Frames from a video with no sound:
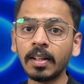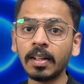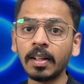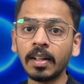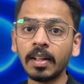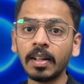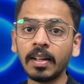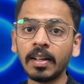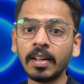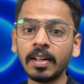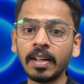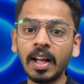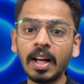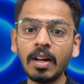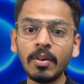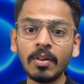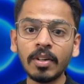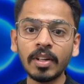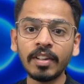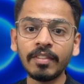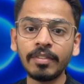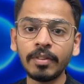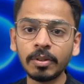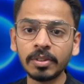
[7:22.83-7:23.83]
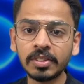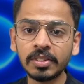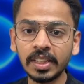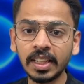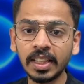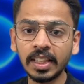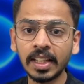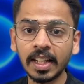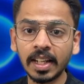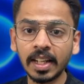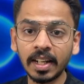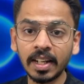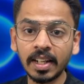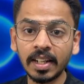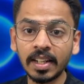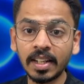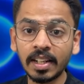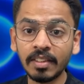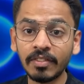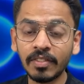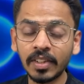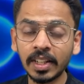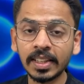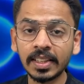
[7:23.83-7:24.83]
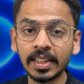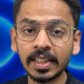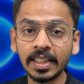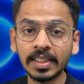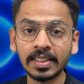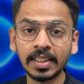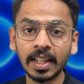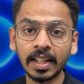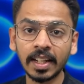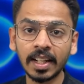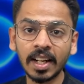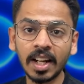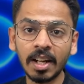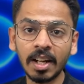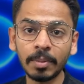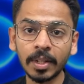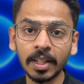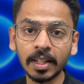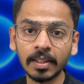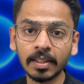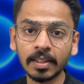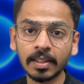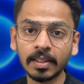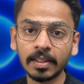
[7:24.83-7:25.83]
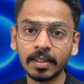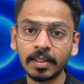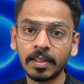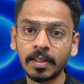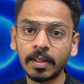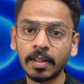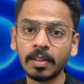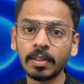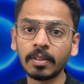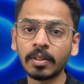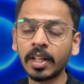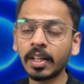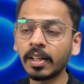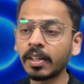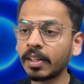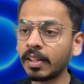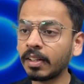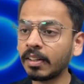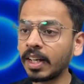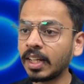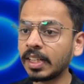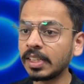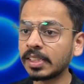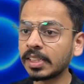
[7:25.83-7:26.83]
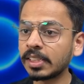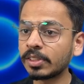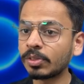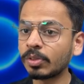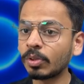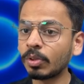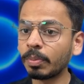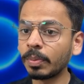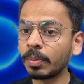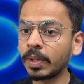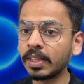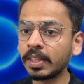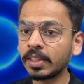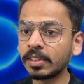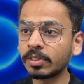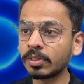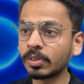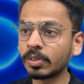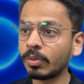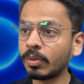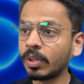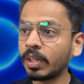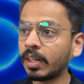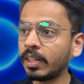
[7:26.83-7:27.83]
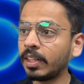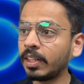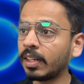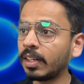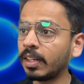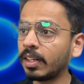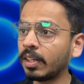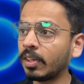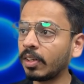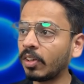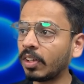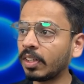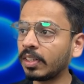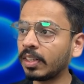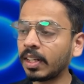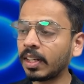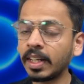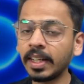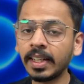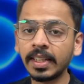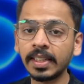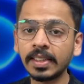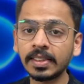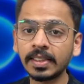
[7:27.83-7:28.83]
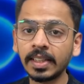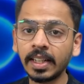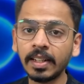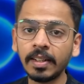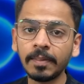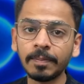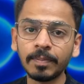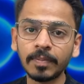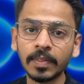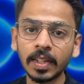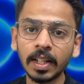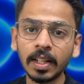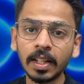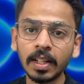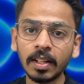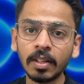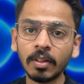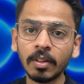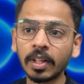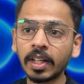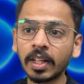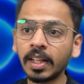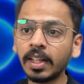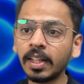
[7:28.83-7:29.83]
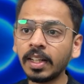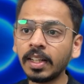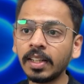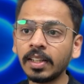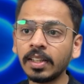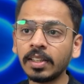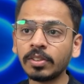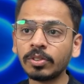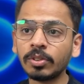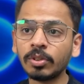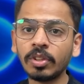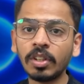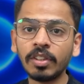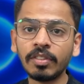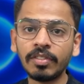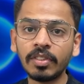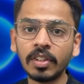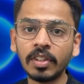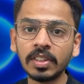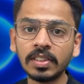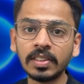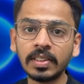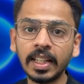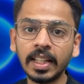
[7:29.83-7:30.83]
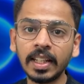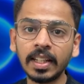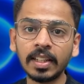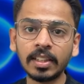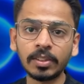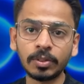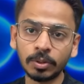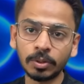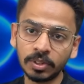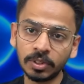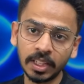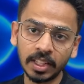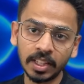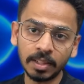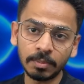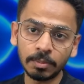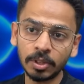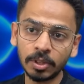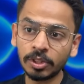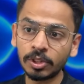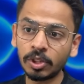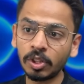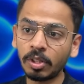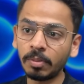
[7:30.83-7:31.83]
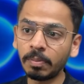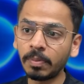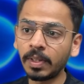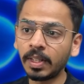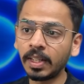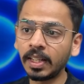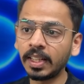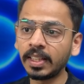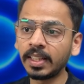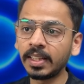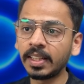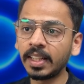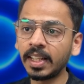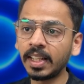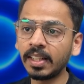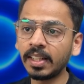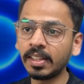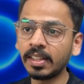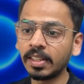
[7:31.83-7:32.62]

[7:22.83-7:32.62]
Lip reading: Now, if you see, there are different things that are happening. Okay, I'll just open this over here on the right hand side. Okay, so the first thing is to set up the job, and then